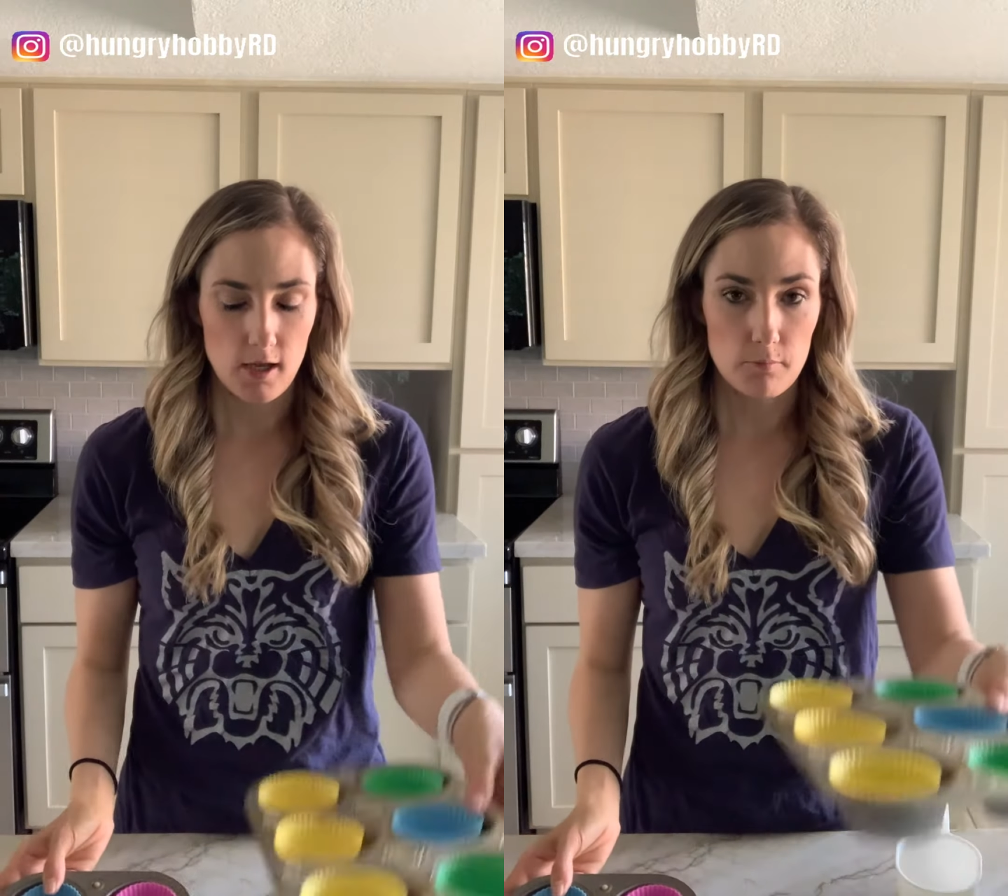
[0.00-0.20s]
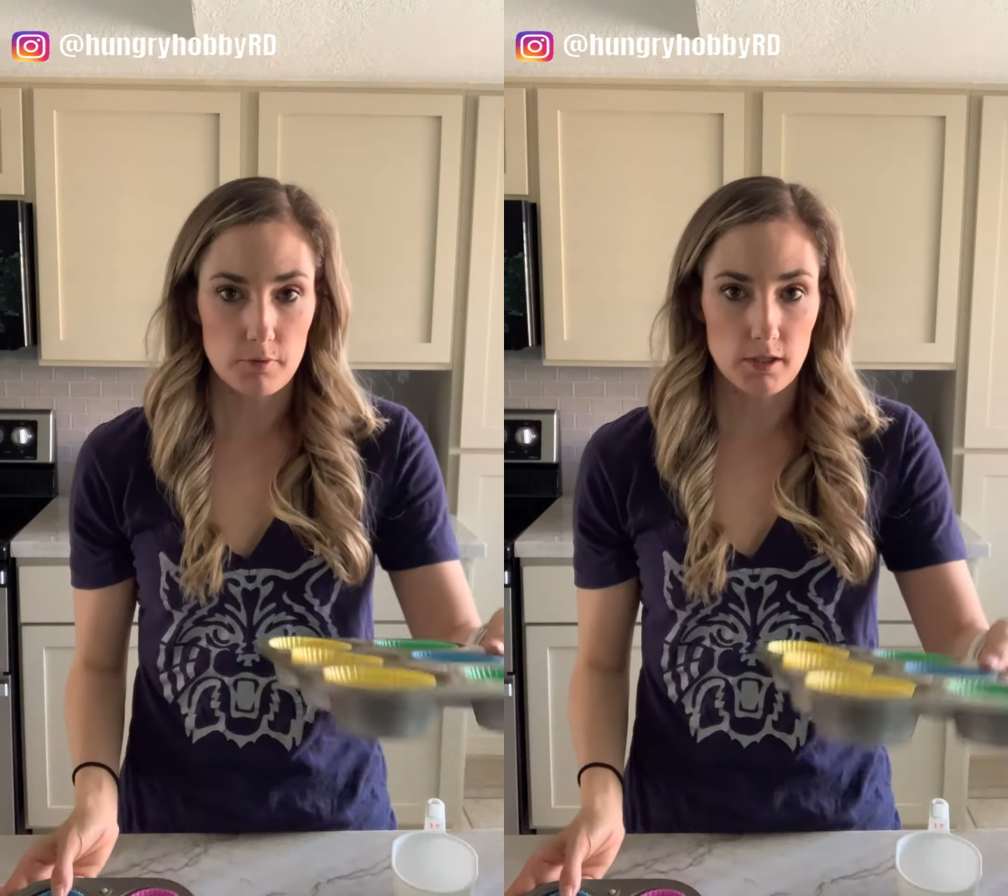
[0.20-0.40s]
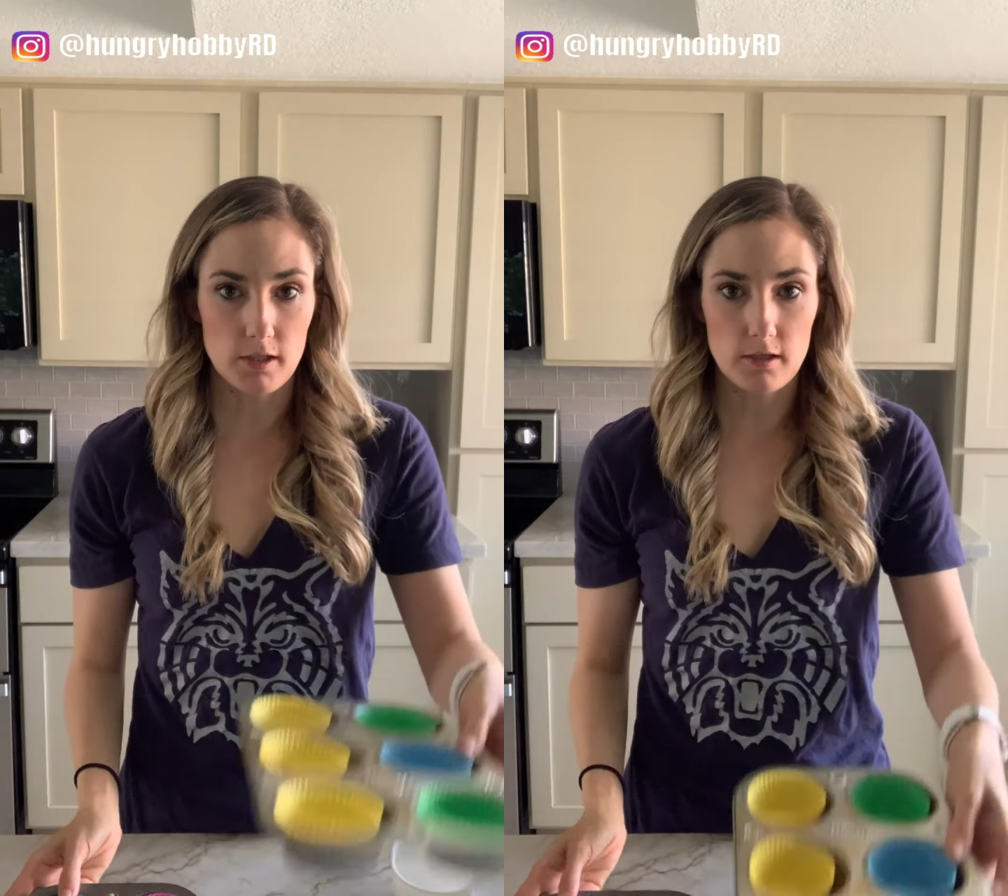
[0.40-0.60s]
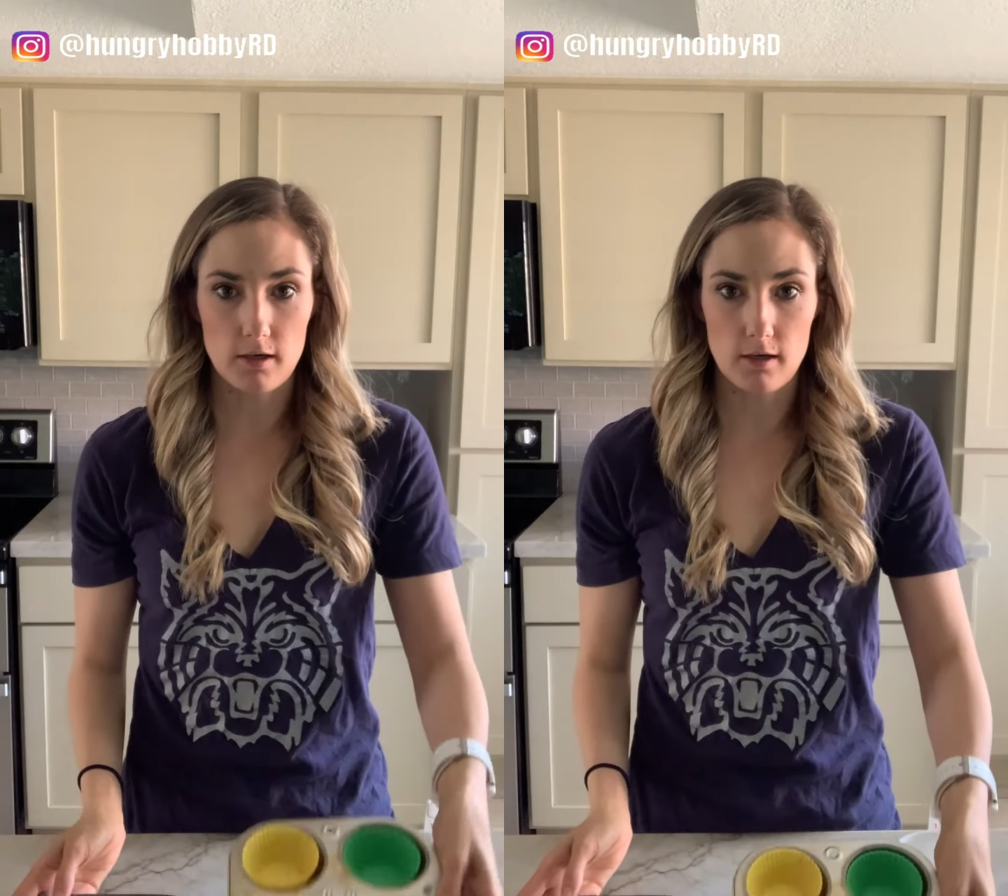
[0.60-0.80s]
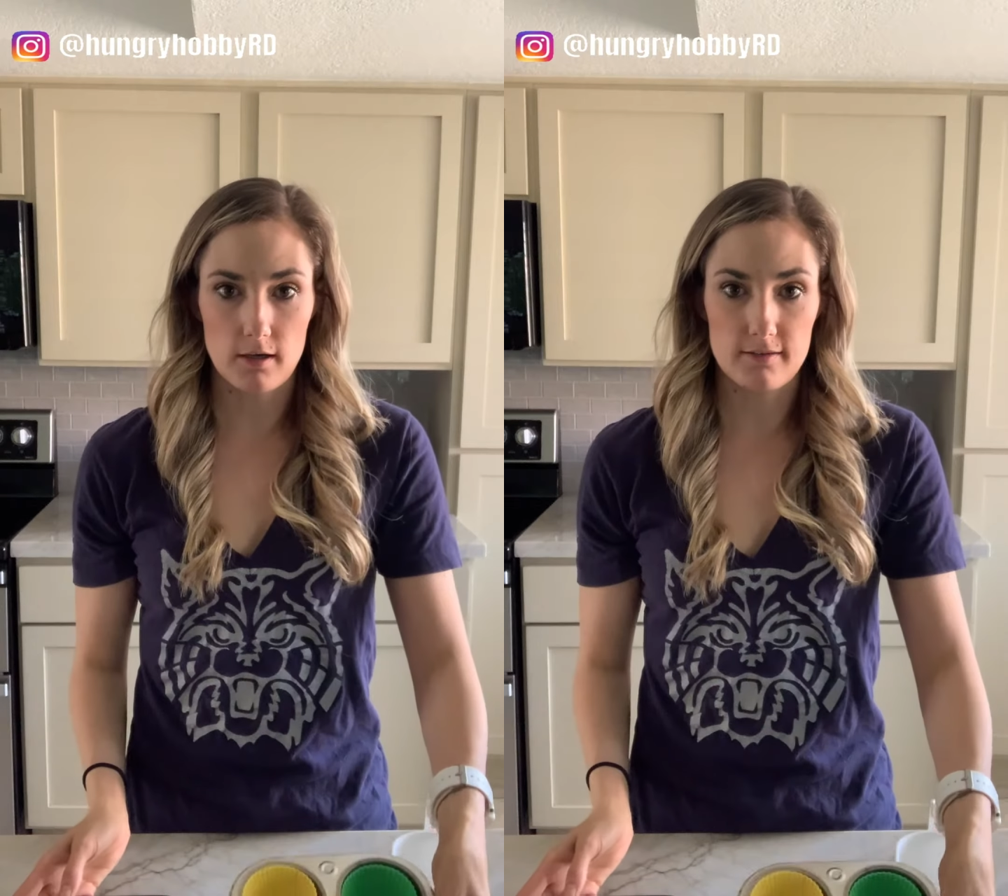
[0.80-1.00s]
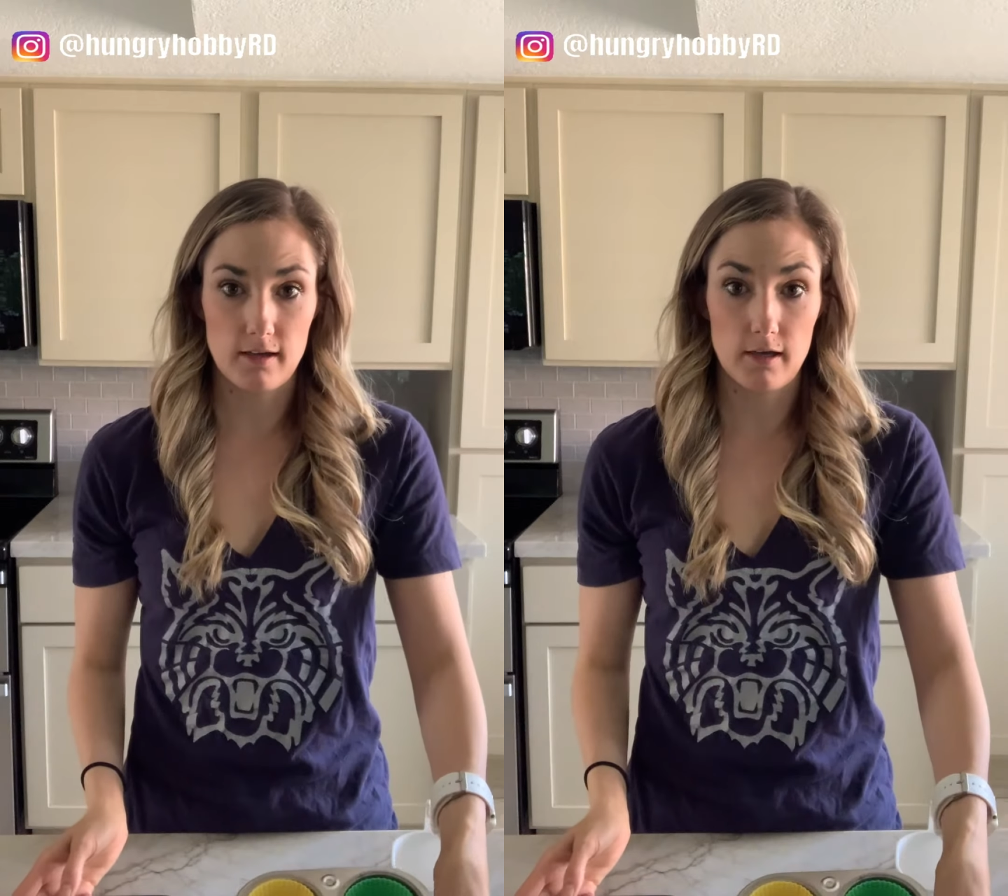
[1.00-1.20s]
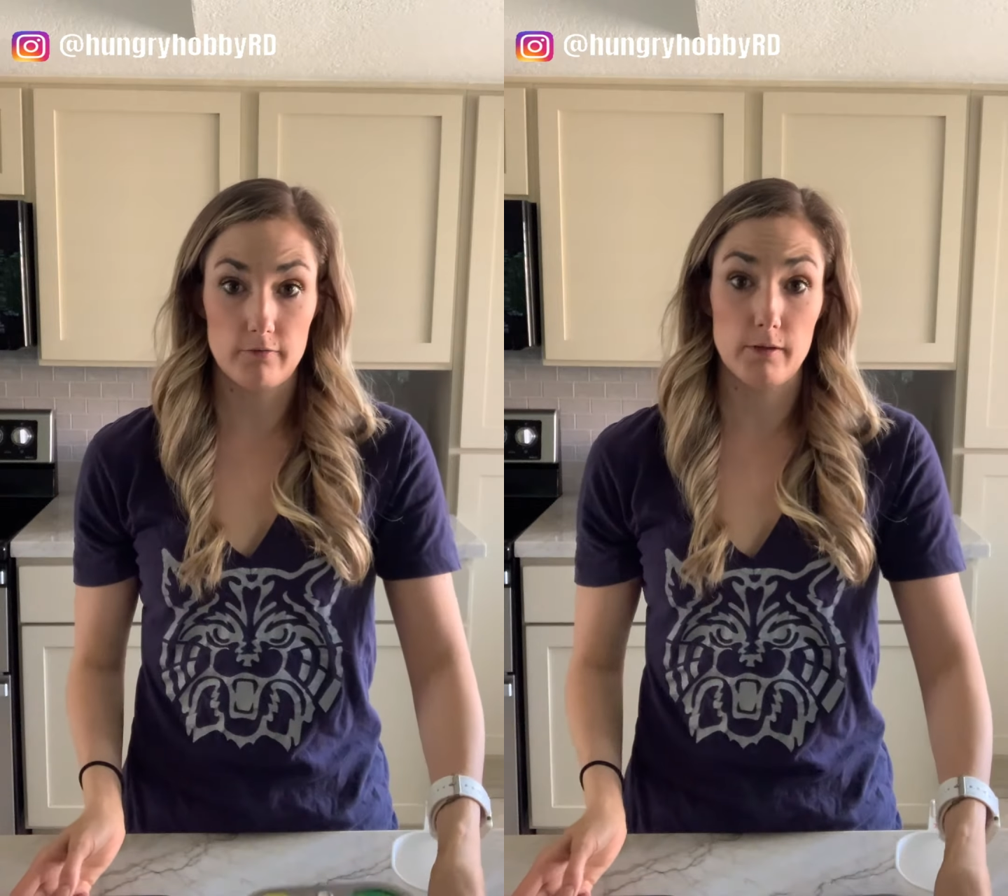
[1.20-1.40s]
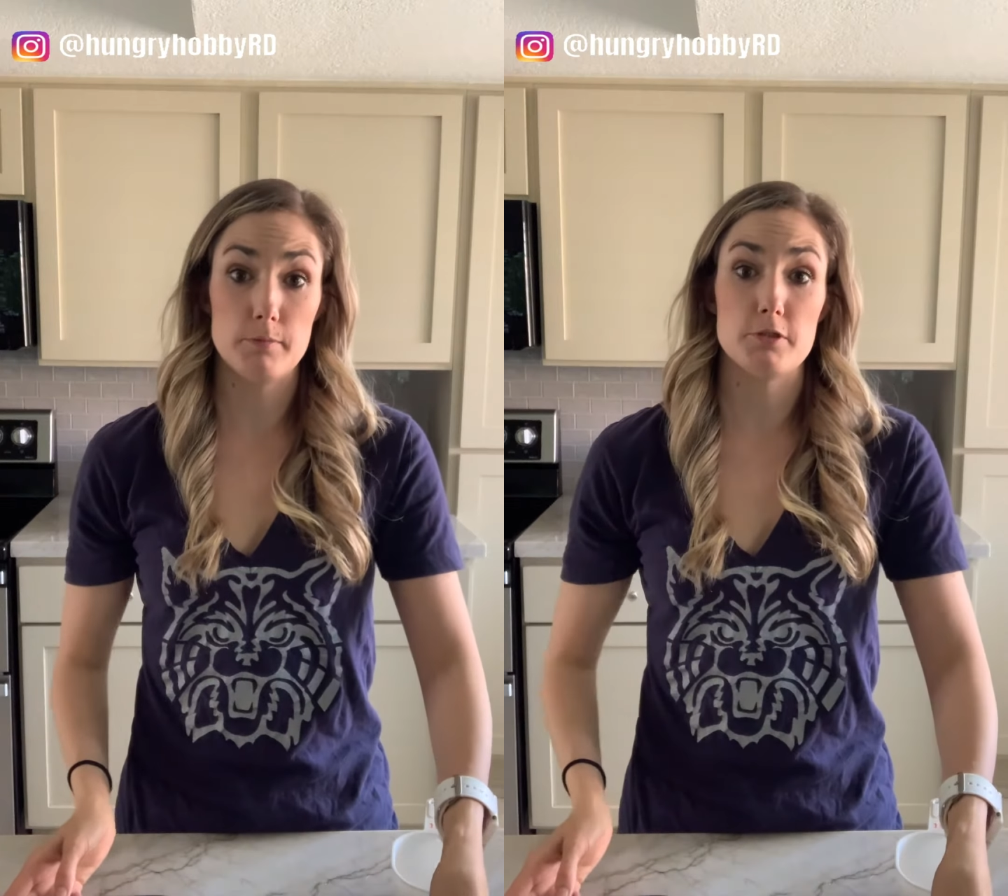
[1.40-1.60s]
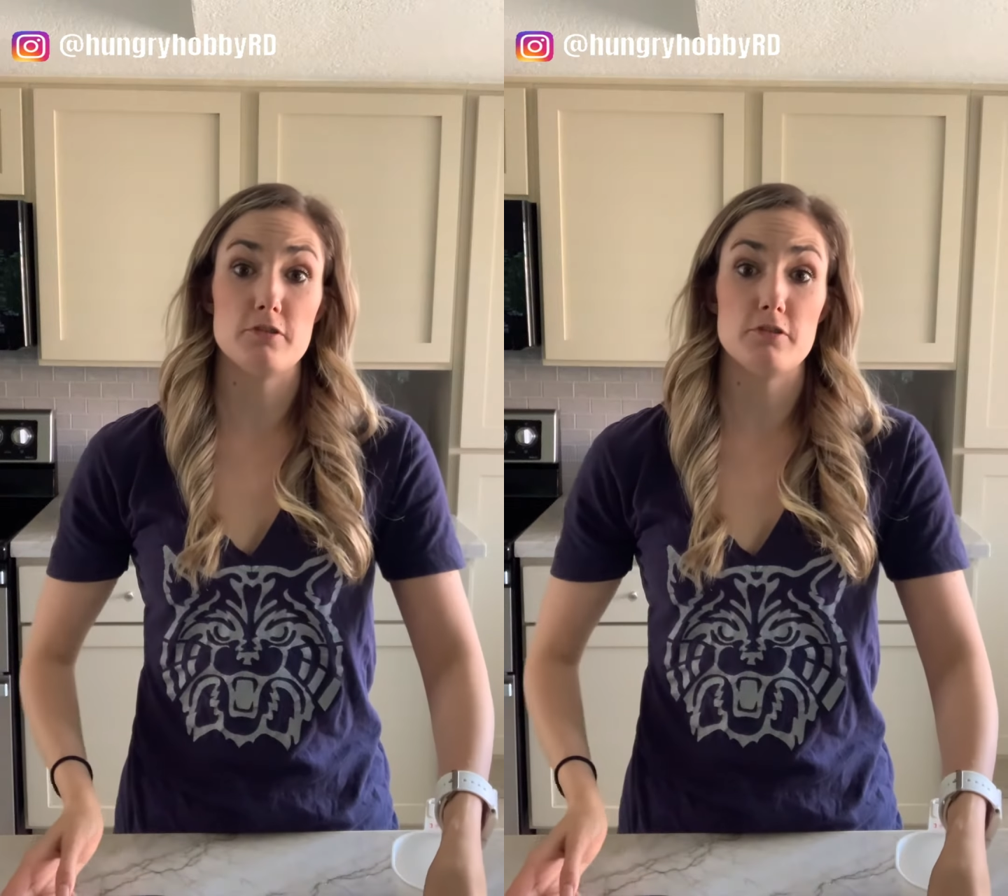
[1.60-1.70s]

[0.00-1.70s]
because I have limited